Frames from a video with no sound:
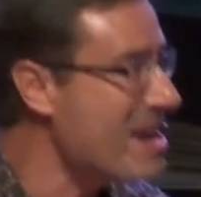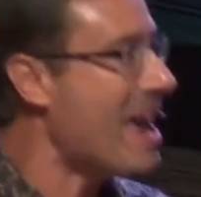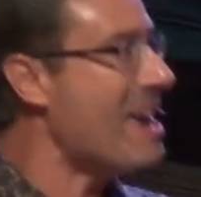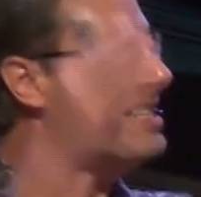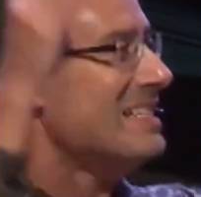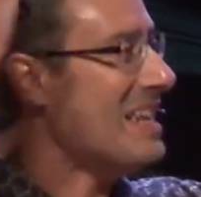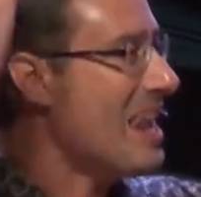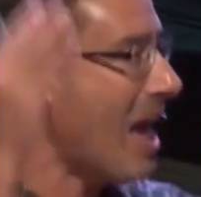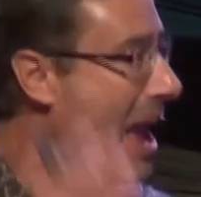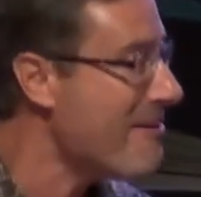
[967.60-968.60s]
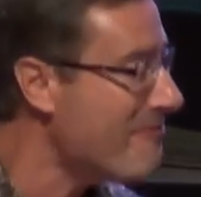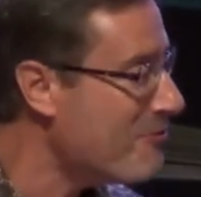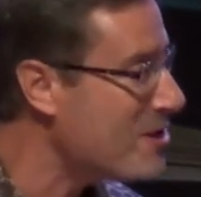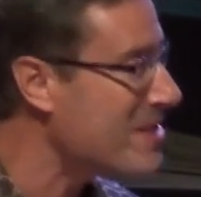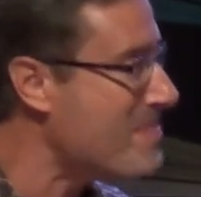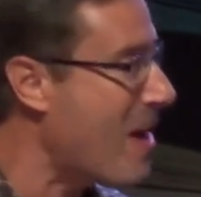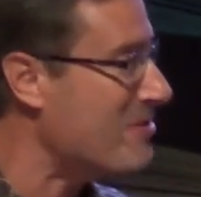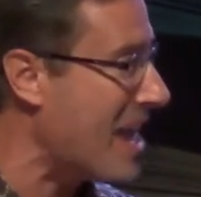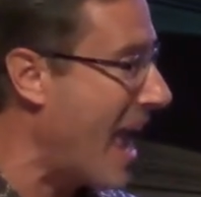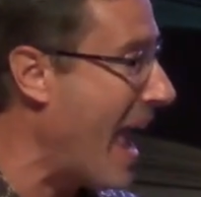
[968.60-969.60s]
his life was about
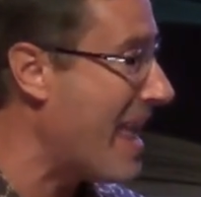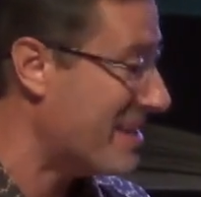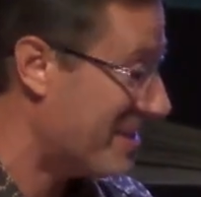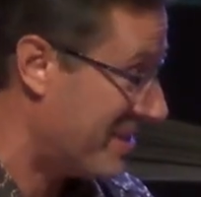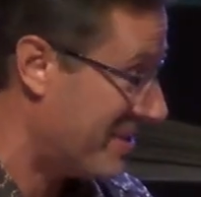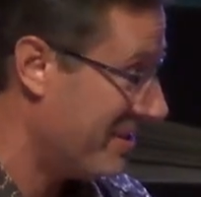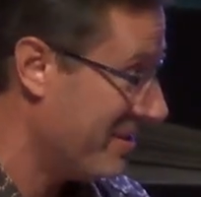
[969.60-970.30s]
to end,